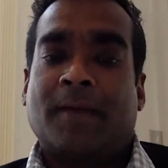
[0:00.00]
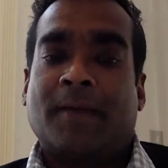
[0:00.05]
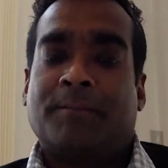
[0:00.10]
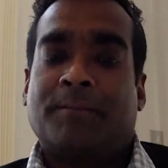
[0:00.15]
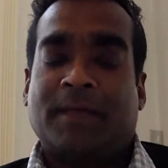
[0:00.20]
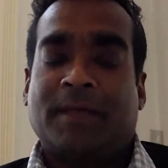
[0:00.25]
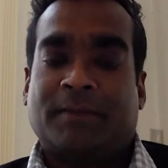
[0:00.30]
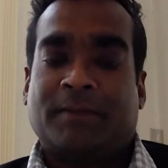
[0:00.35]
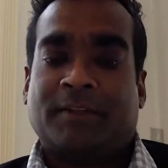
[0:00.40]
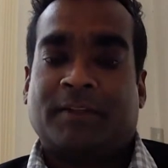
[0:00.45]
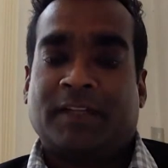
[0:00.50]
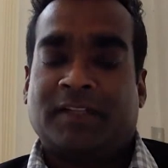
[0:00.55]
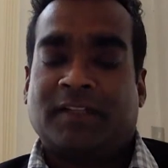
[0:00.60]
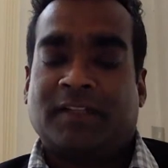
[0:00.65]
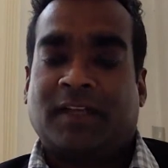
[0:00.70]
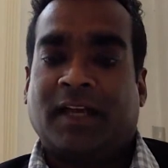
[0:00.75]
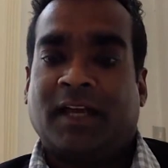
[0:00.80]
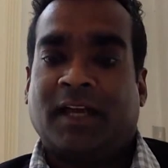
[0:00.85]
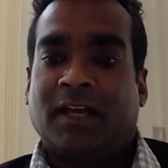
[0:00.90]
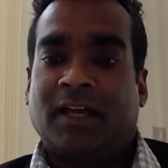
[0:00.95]
people need to
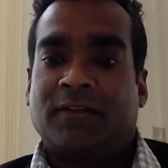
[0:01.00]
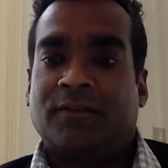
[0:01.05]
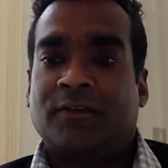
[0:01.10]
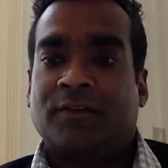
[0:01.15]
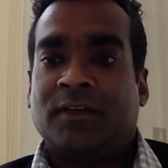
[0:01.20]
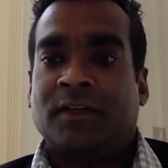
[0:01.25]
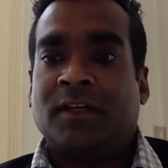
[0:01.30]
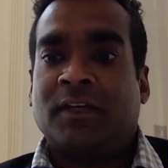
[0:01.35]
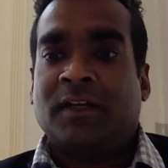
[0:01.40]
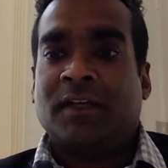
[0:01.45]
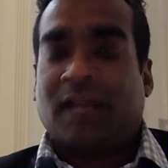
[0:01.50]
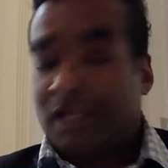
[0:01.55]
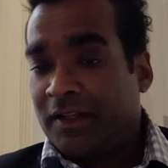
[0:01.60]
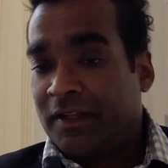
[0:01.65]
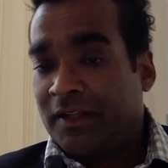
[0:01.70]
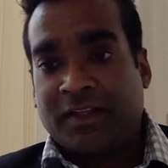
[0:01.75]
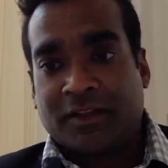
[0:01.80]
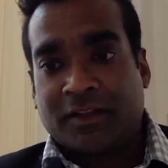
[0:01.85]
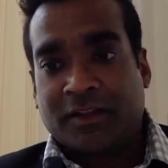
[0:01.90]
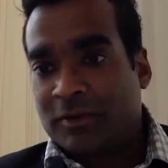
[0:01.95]
have. And I
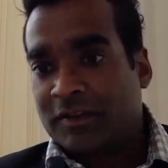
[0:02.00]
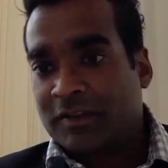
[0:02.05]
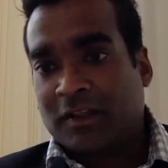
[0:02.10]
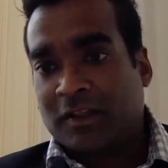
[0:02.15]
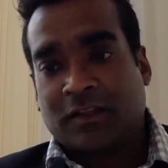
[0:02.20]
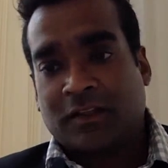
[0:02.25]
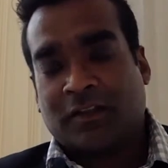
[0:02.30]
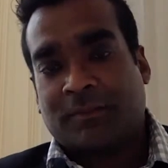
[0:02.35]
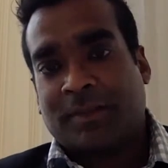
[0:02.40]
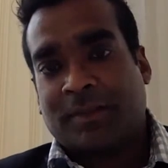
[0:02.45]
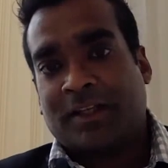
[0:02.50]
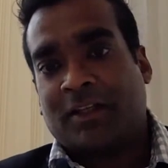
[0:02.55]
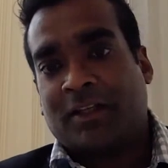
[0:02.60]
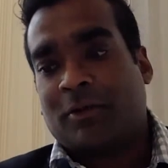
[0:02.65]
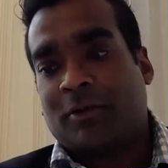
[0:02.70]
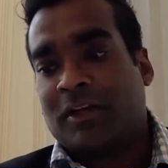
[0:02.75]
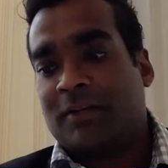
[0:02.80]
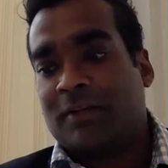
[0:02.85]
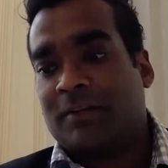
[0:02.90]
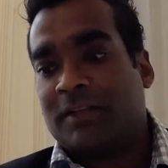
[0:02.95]
think the results have been
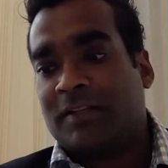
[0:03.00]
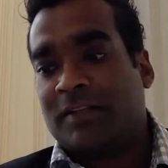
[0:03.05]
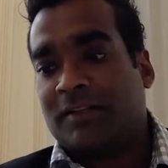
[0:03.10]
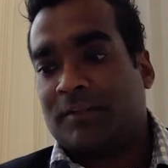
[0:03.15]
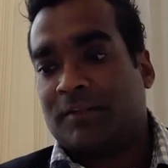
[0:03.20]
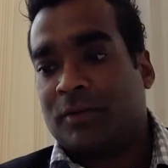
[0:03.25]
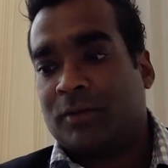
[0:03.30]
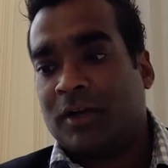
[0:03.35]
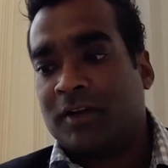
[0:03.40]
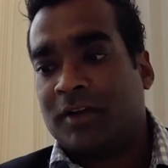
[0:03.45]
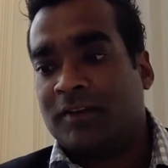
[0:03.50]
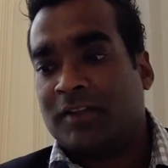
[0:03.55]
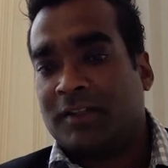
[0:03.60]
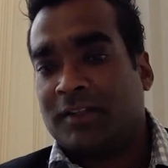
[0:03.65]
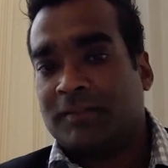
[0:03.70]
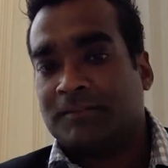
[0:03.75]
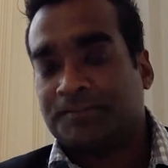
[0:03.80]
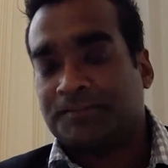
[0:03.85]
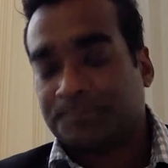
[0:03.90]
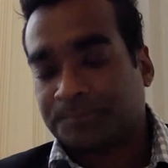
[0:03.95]
incredibly surprising.